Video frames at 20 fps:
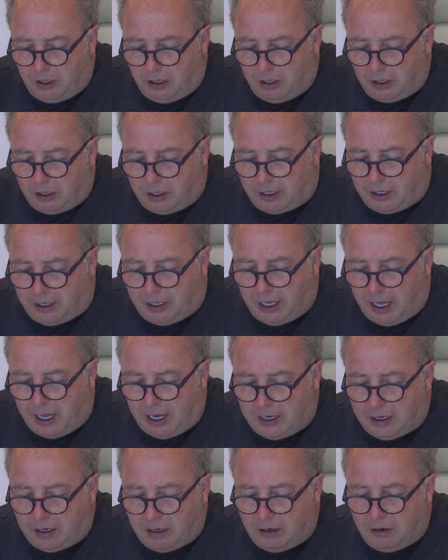
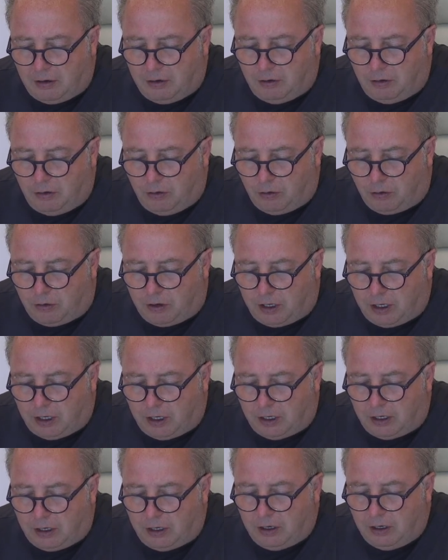again,
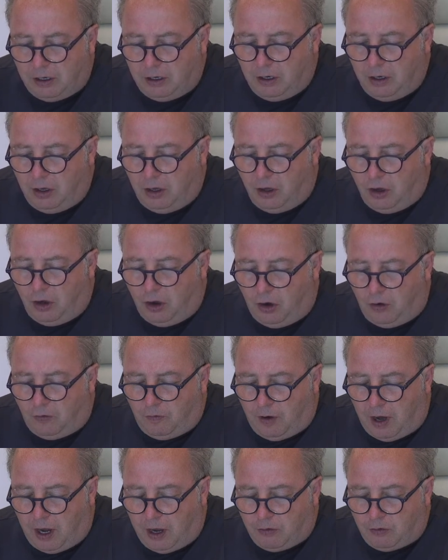looking
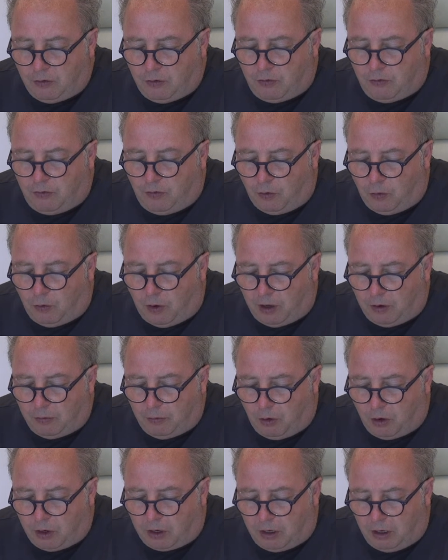around for one of
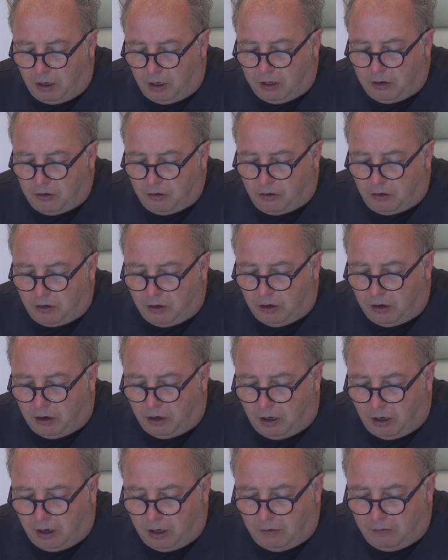my clients, a
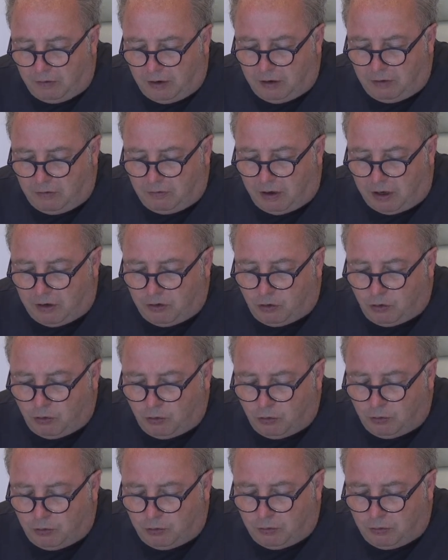higher-end
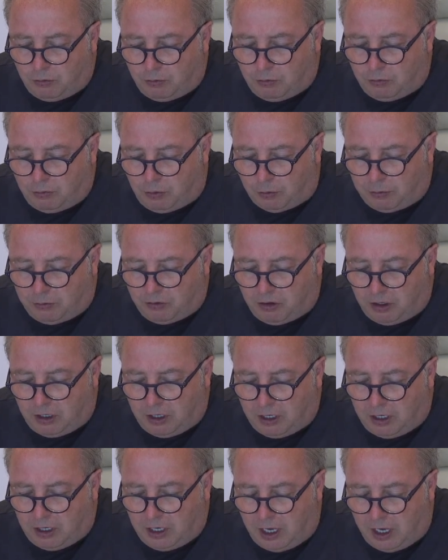rental property
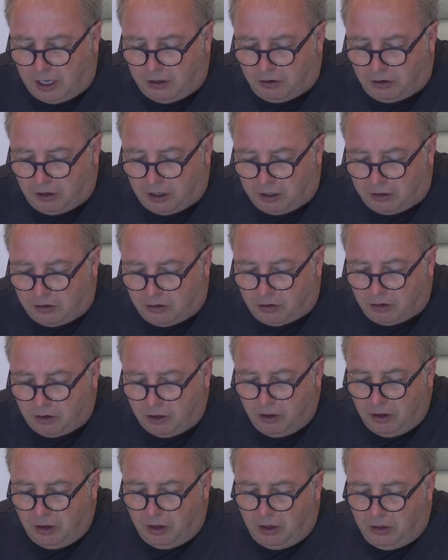in Essex.
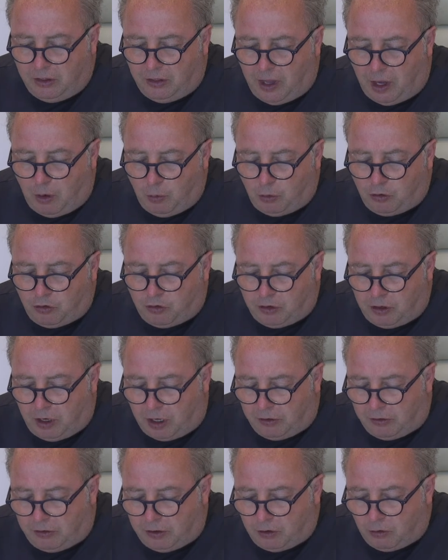There was
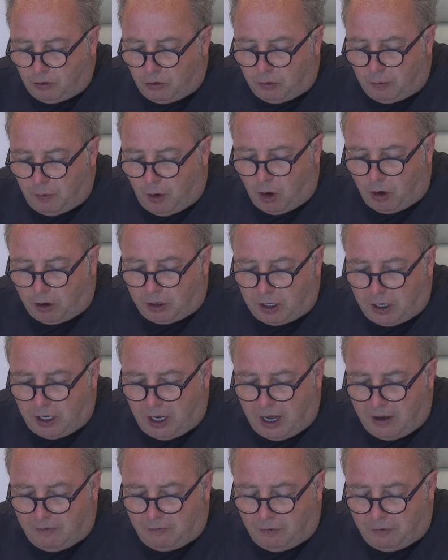nothing on the market.
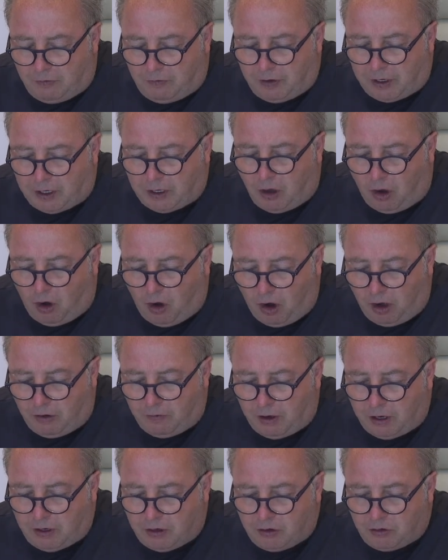Everything higher
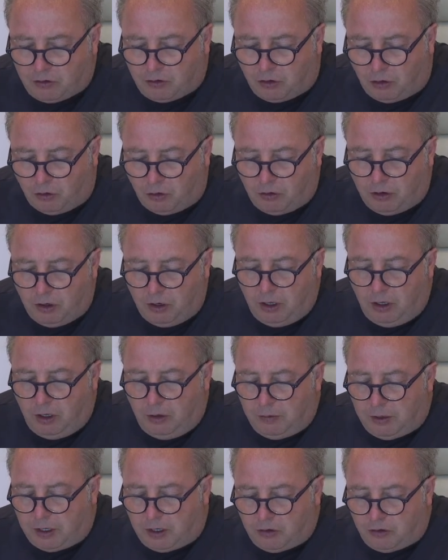end has gone
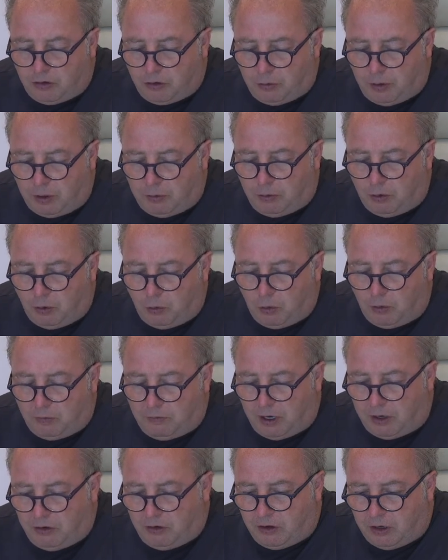because the people who were
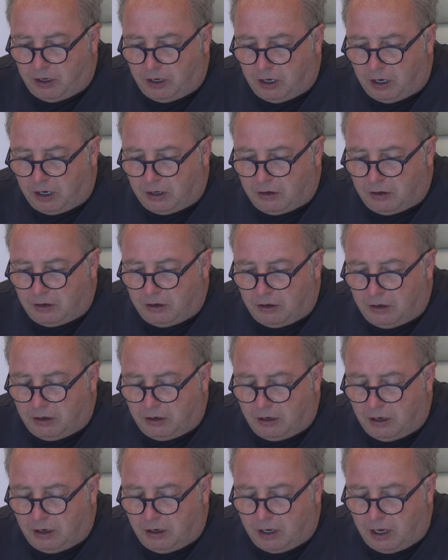renting in
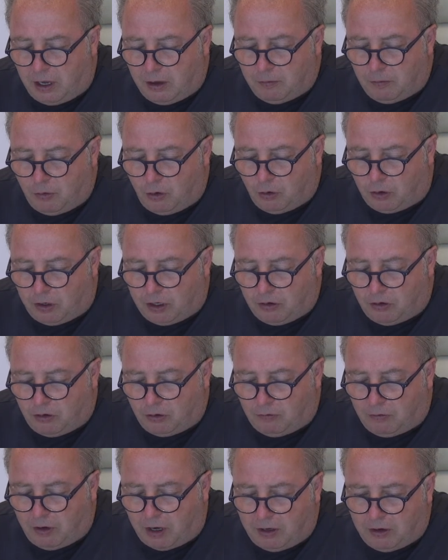London are now looking to
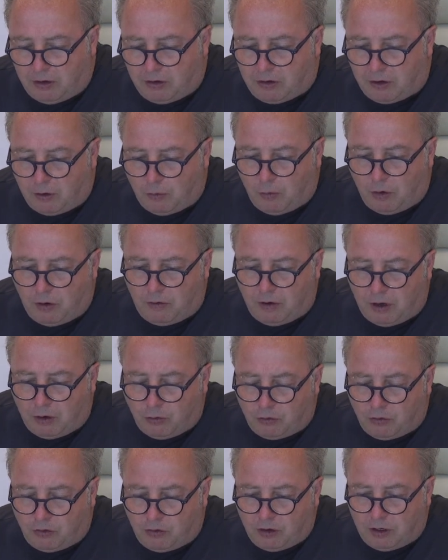rent somewhere
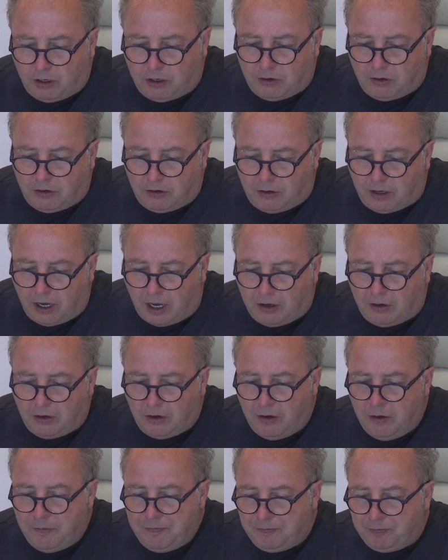else instead.
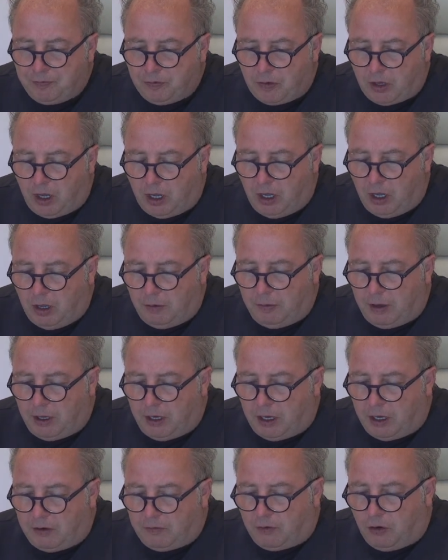
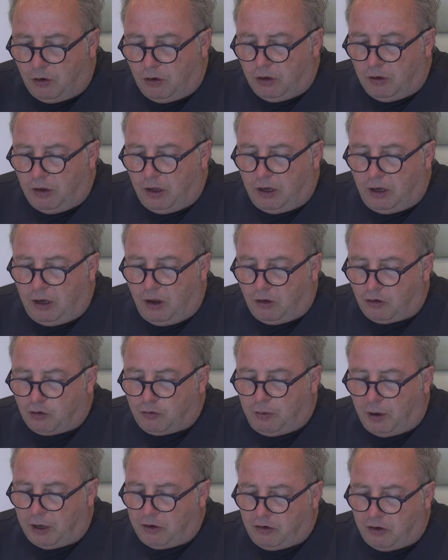And they've got a large
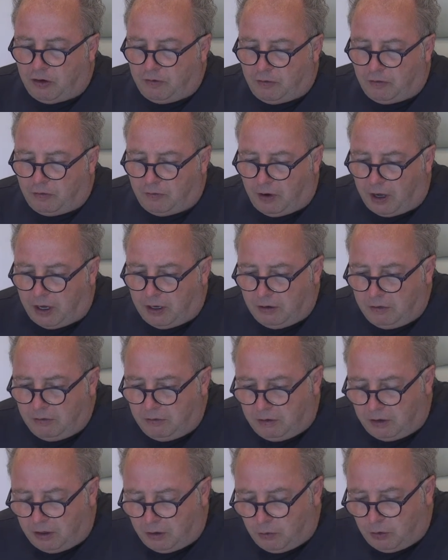budget for rent.
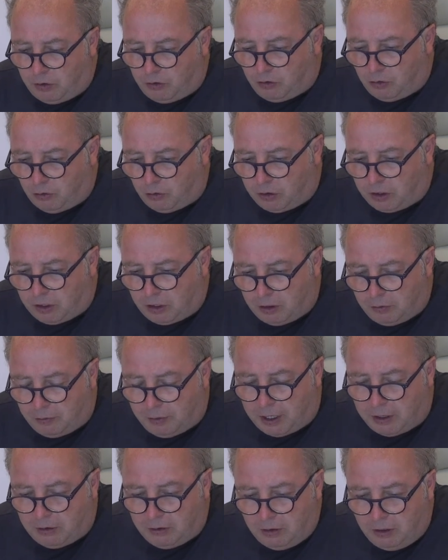We're talking
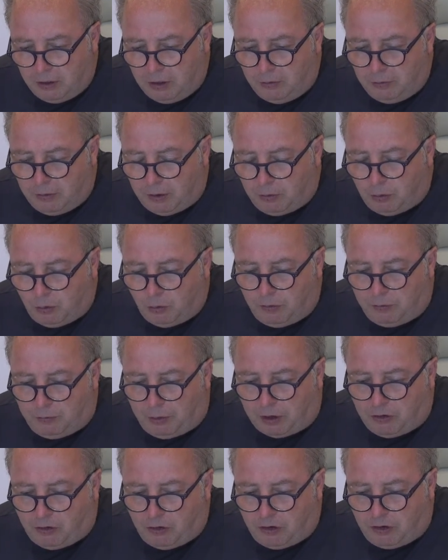about people with
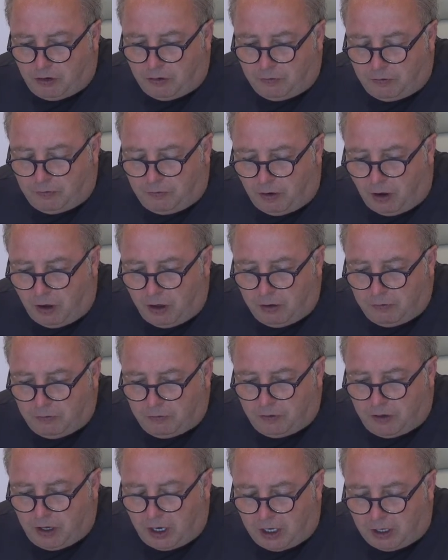budgets of
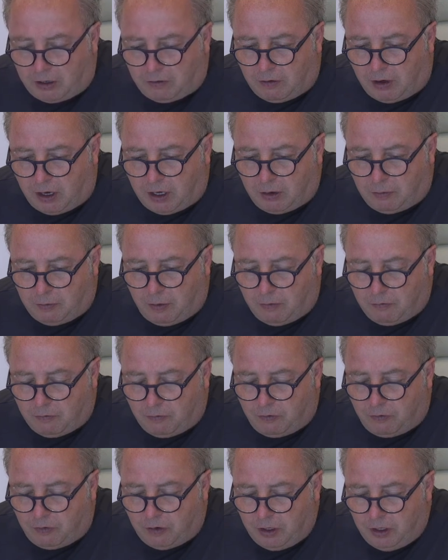5-10 grand a
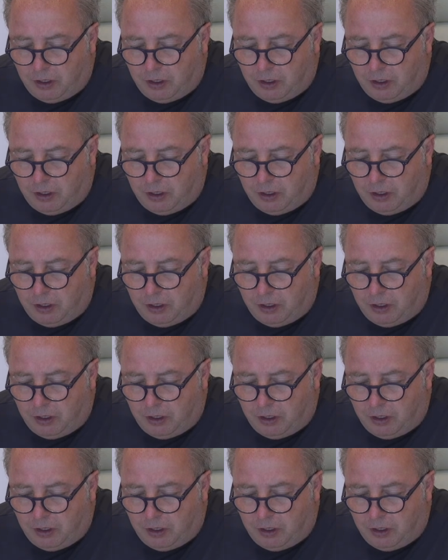month.